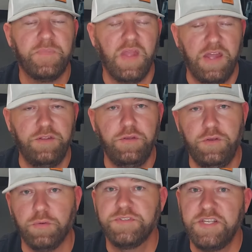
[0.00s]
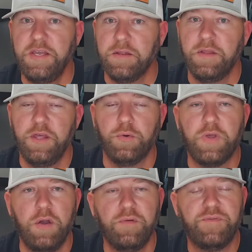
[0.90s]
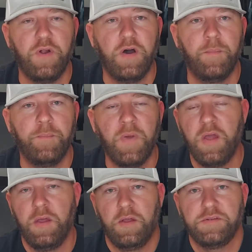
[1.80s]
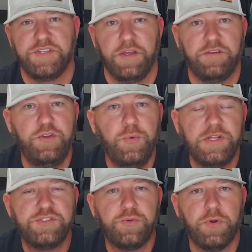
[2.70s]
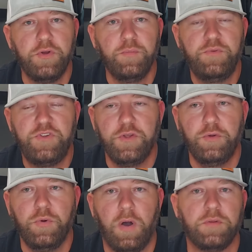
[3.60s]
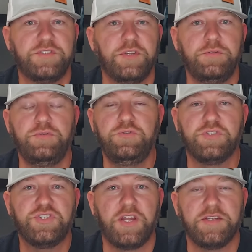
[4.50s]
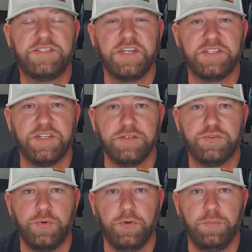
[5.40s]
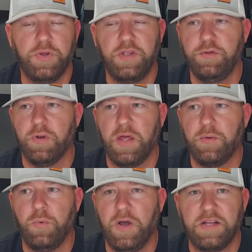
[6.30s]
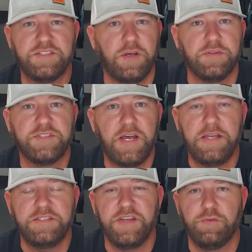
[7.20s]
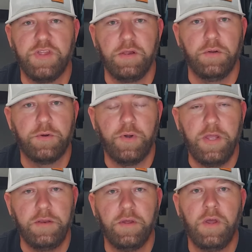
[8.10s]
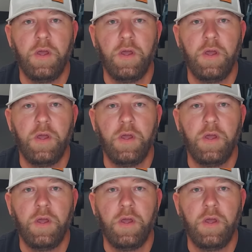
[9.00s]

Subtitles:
And you'll see it. It'll go from, say, a 2-inch group to all of a sudden you just shot a 6-inch group. And you're like, well, I saw the sights. Everything looked great.